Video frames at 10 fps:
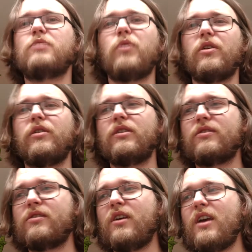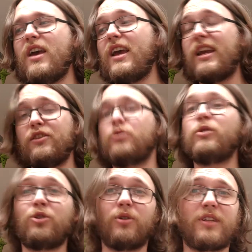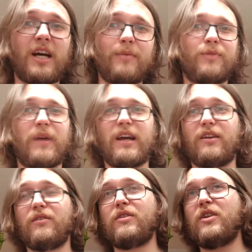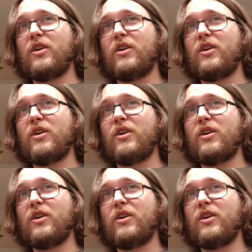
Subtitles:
experience into a short time span